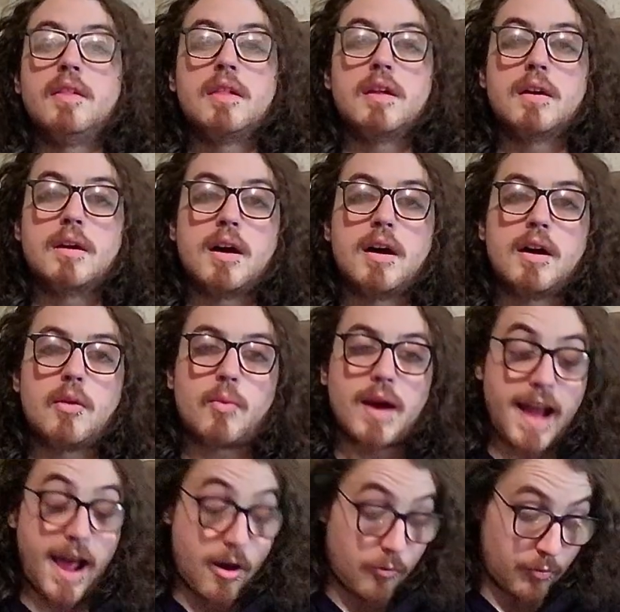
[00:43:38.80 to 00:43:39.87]

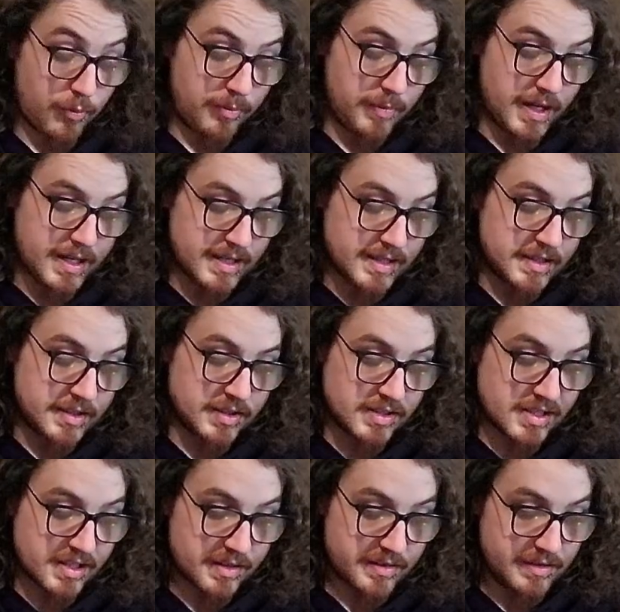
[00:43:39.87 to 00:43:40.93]
whiteout,
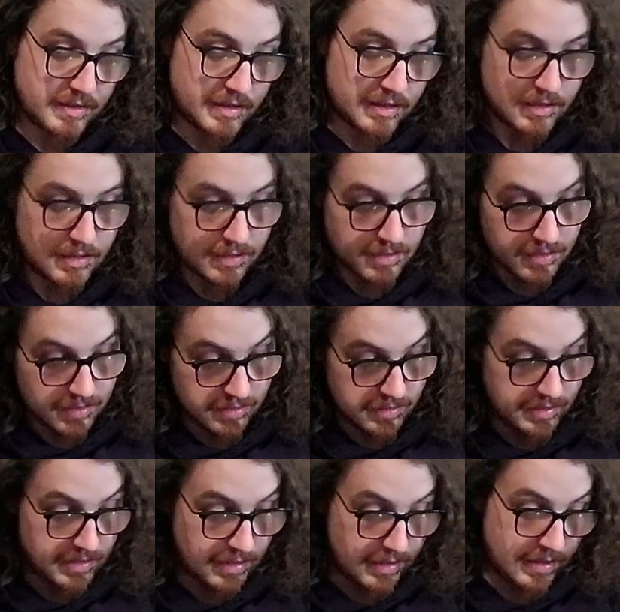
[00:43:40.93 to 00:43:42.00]
because
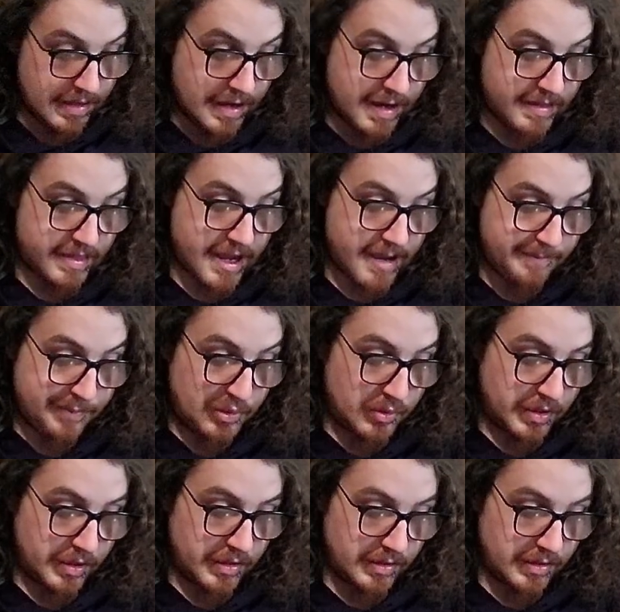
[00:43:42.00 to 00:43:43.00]
at that point